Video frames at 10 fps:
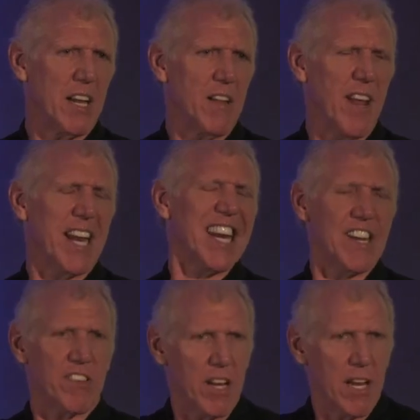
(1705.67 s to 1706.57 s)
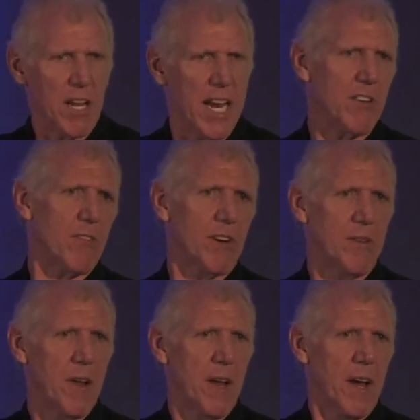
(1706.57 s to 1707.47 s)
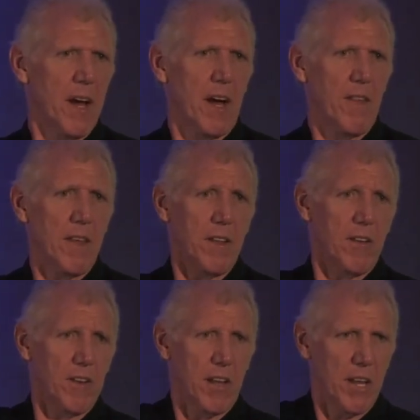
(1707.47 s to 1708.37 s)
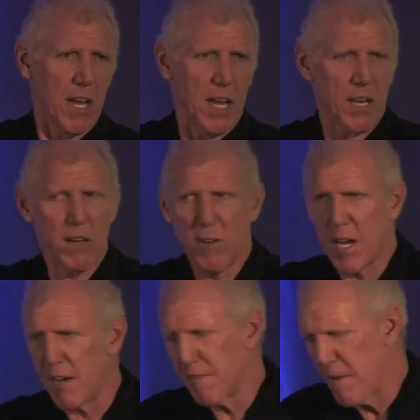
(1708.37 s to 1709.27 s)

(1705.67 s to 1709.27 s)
that leads to hatred. On the other end, you have